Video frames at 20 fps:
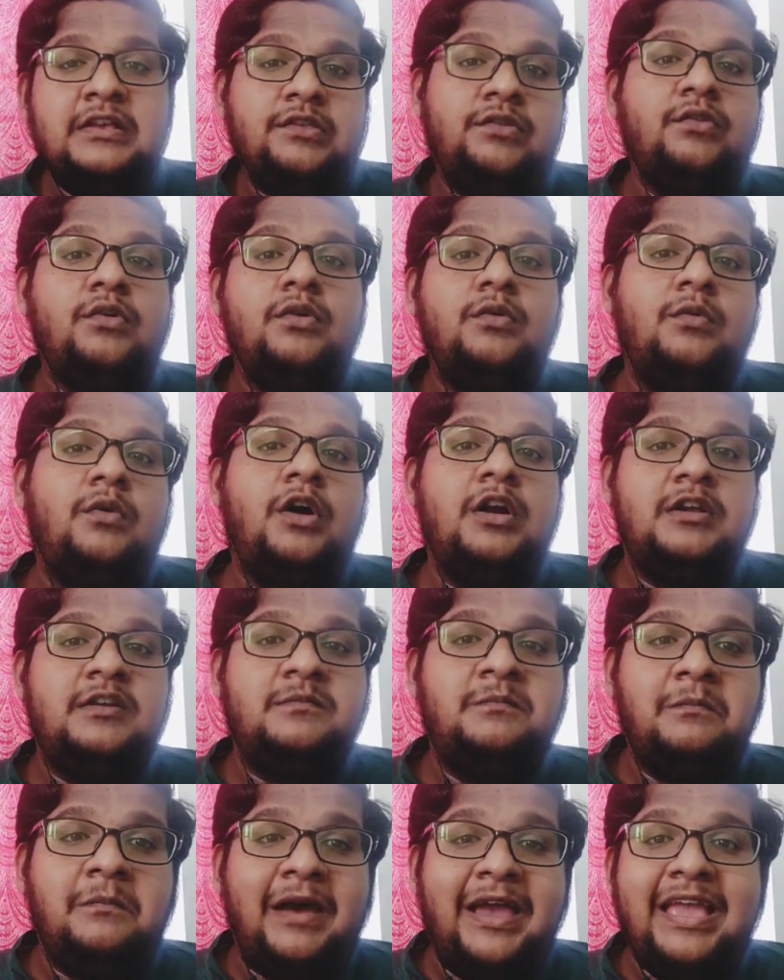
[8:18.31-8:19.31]
So
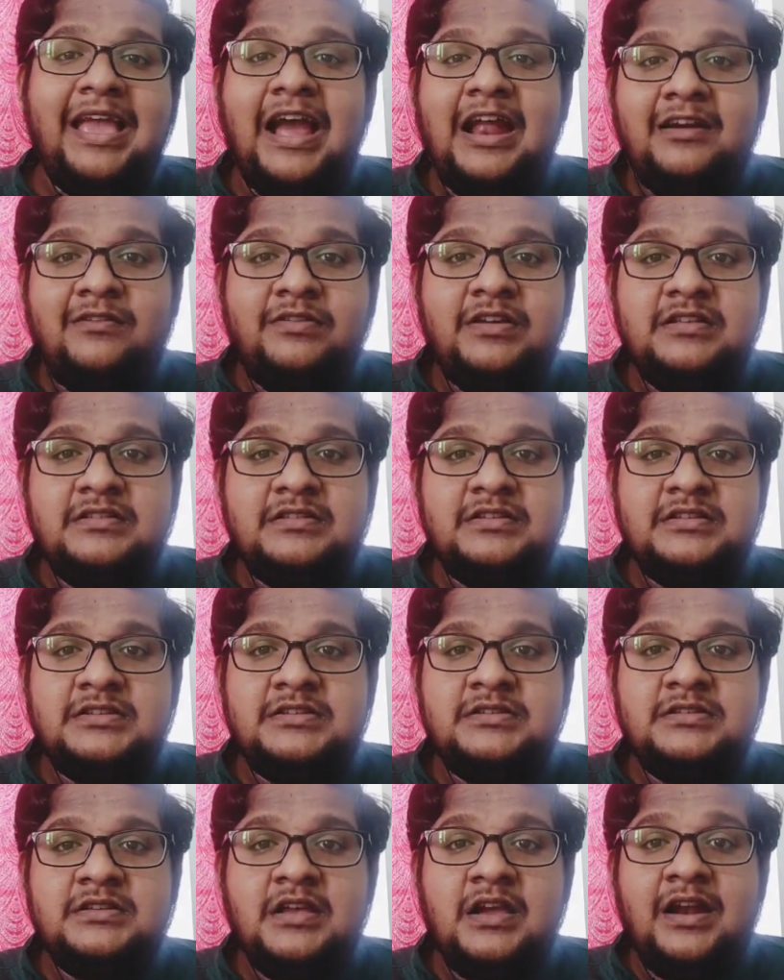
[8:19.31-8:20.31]
what my advice
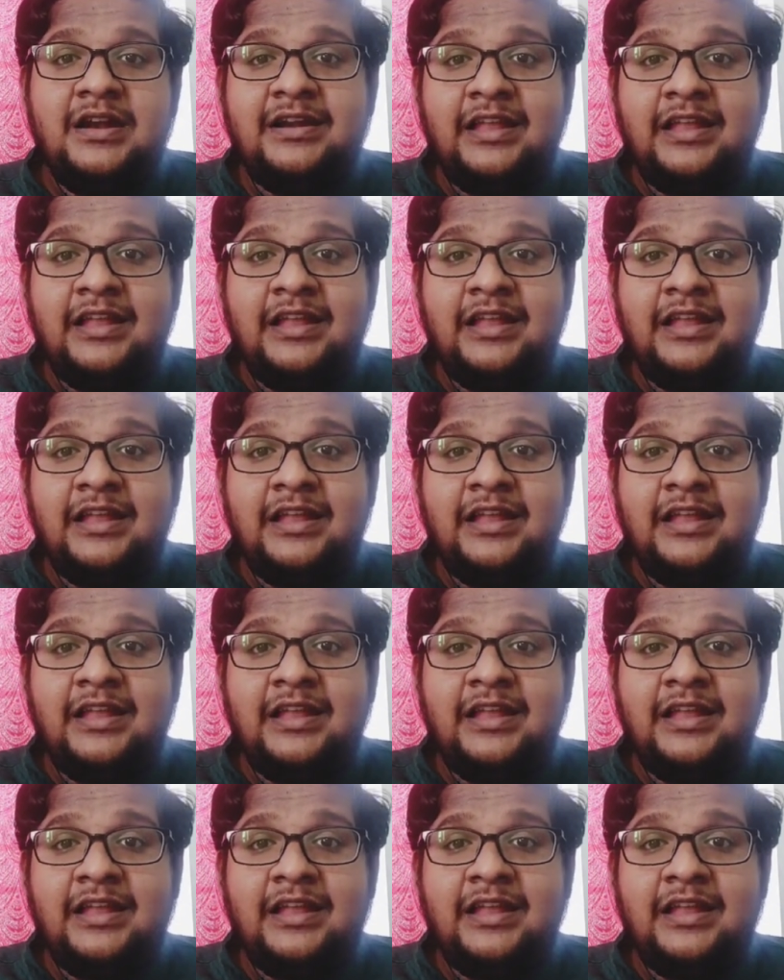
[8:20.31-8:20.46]
is,